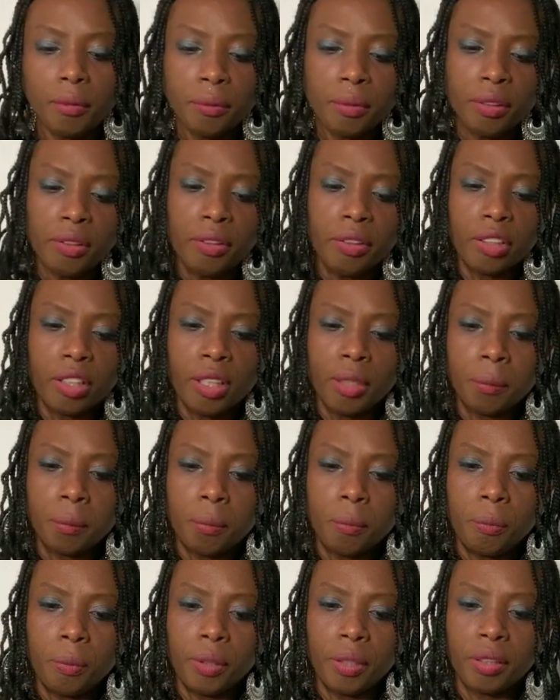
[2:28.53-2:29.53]
I want to look up
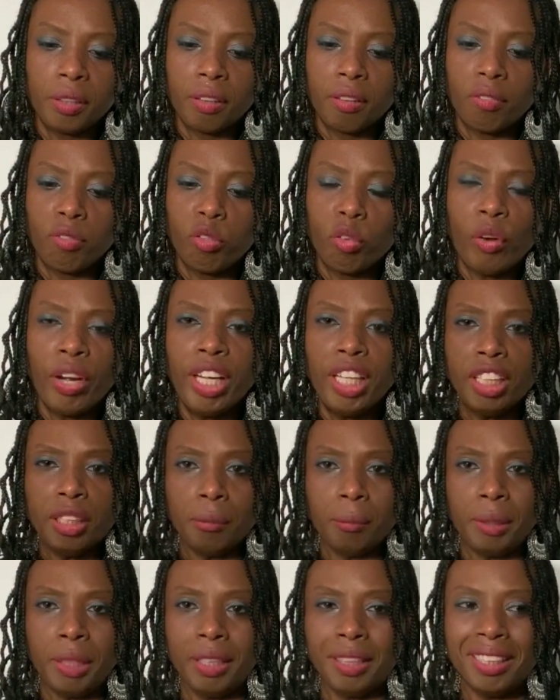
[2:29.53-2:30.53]
what the phrase
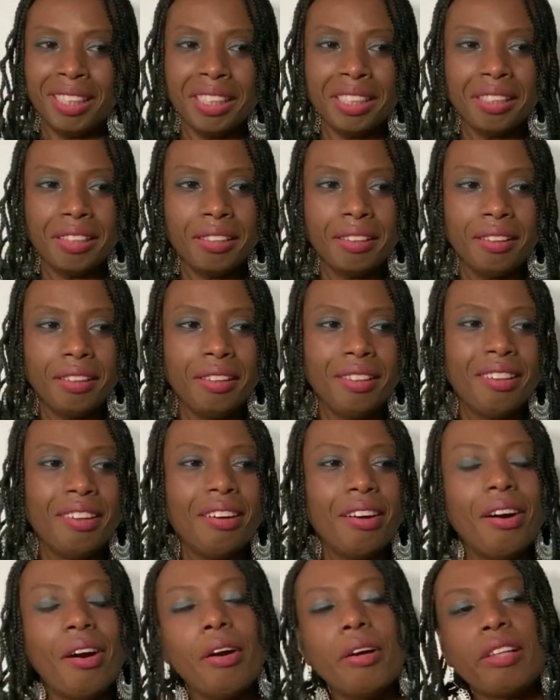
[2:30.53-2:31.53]
means.
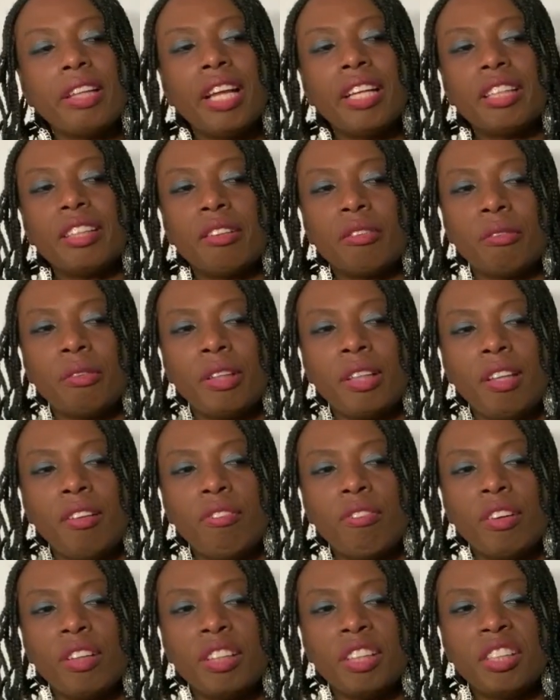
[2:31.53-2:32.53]
Oh, that's a really
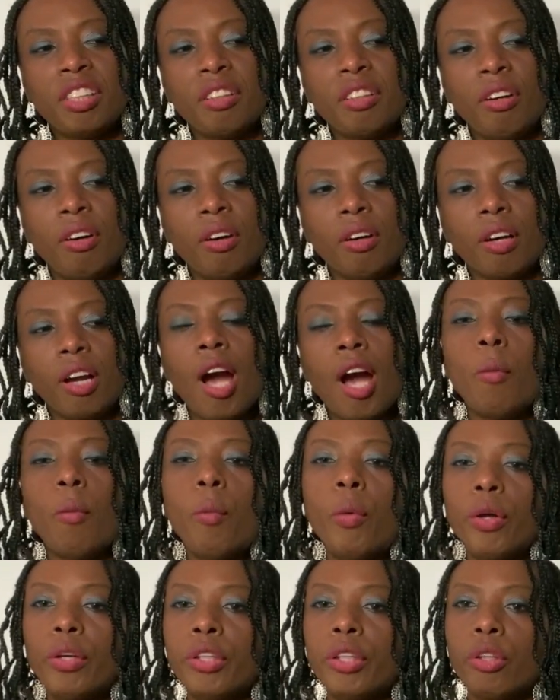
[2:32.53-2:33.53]
fun song. I
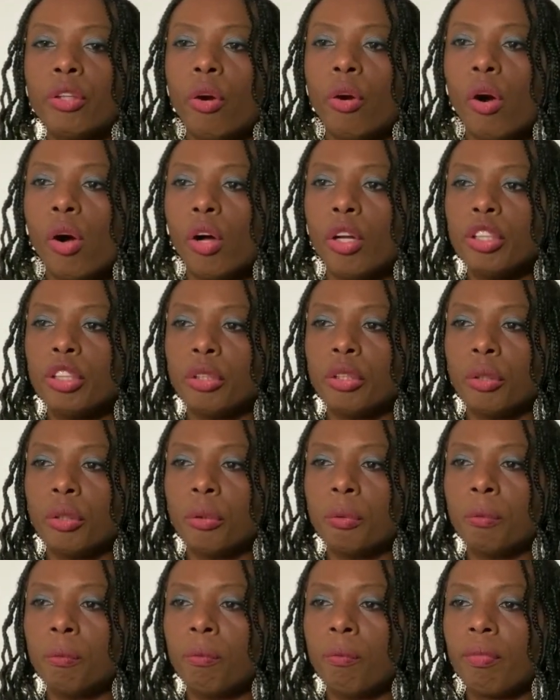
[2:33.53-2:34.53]
wonder though
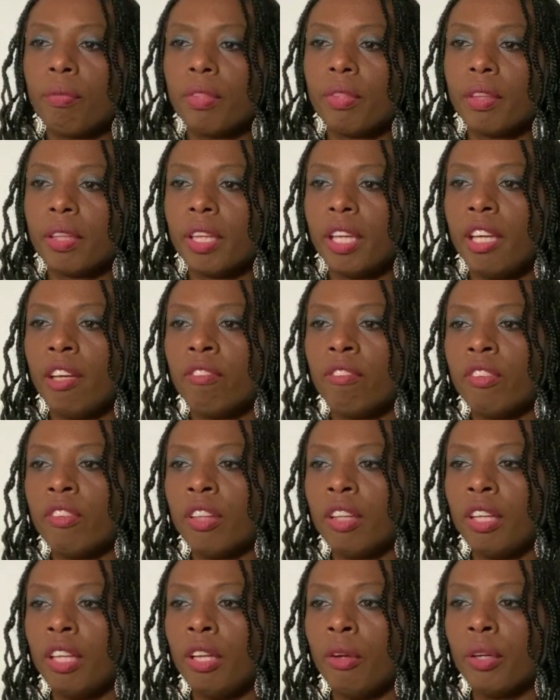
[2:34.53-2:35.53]
also if
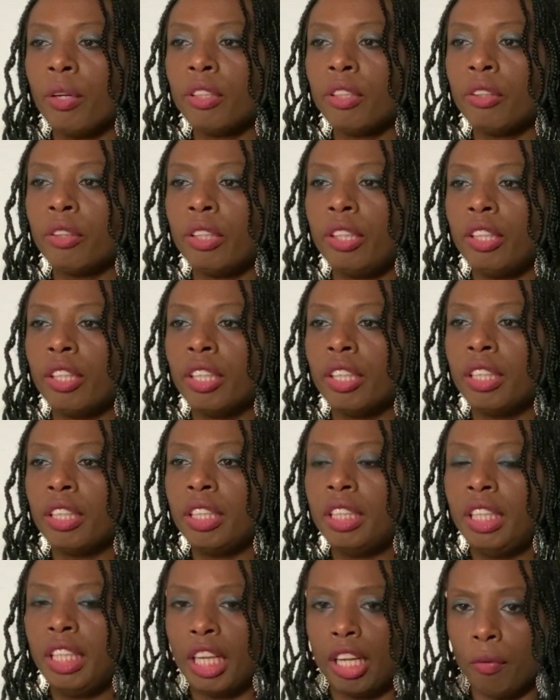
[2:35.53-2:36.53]
the lyrics are just
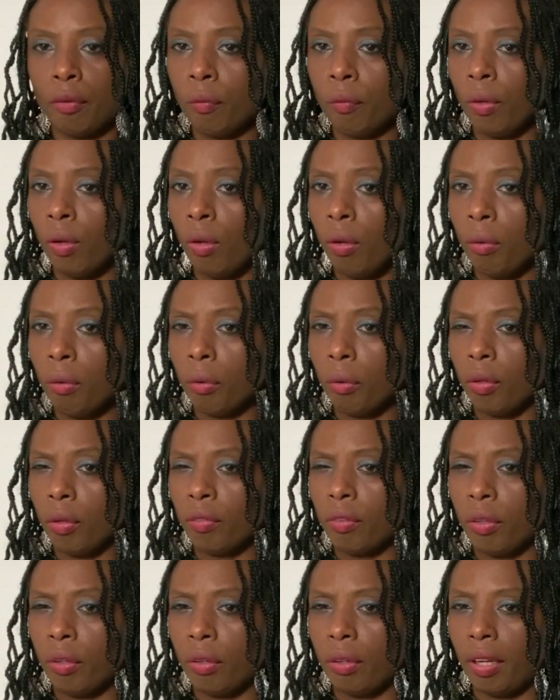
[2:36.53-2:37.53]
general or
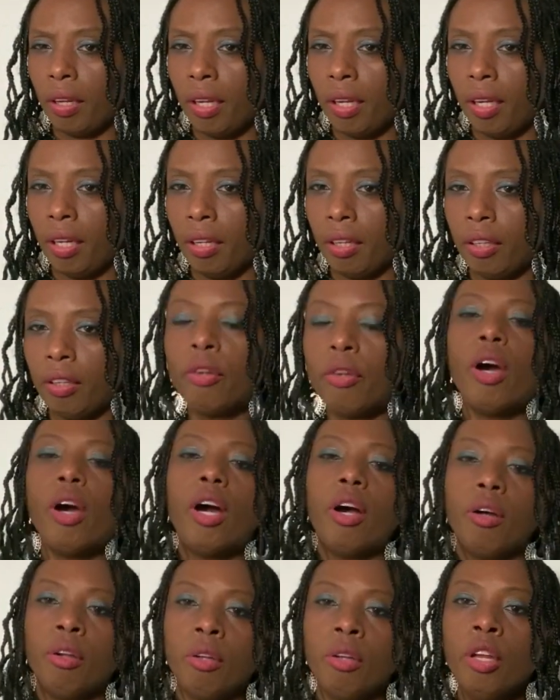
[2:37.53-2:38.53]
they're like, you know
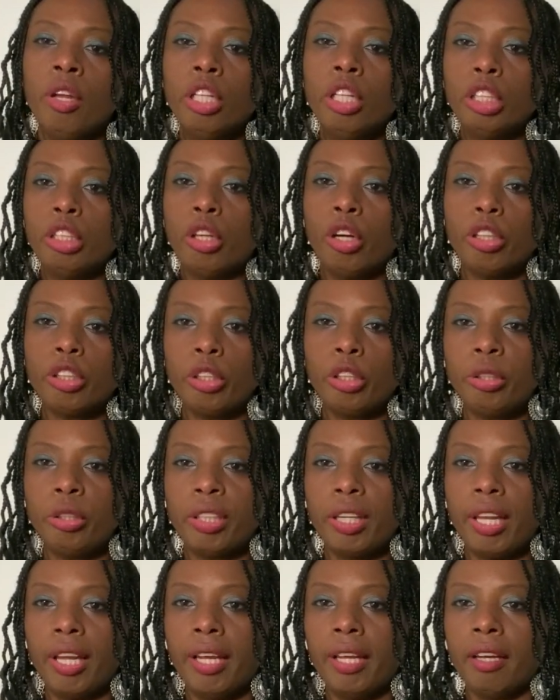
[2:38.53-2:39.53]
how
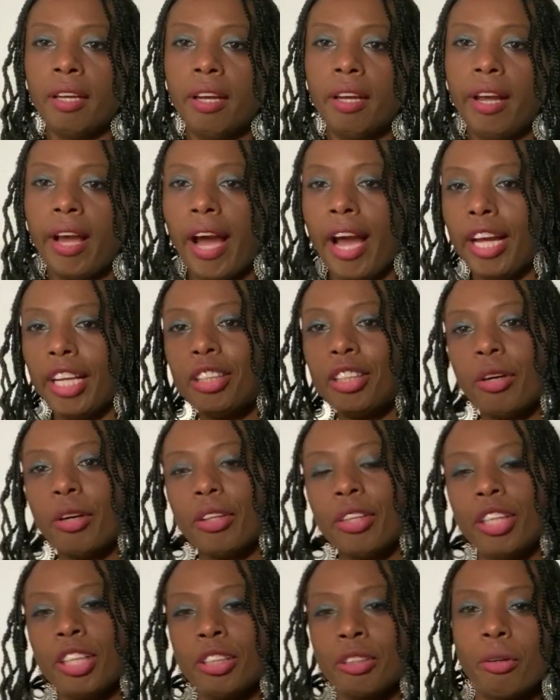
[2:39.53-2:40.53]
Sanji's like, I
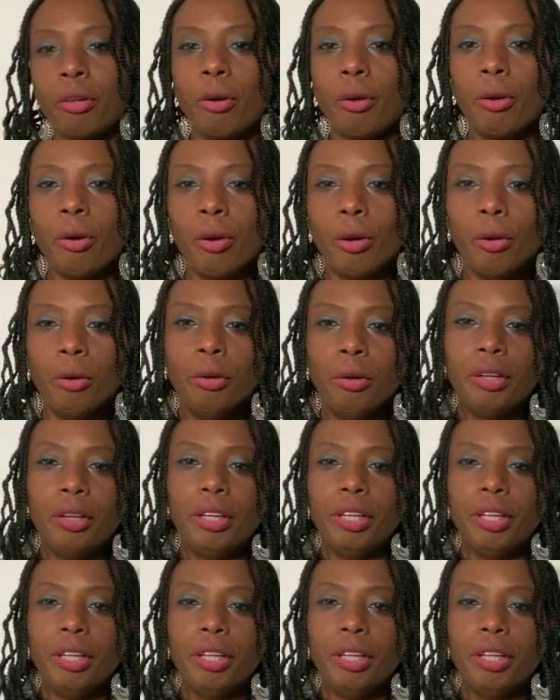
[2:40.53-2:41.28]
saw this girl.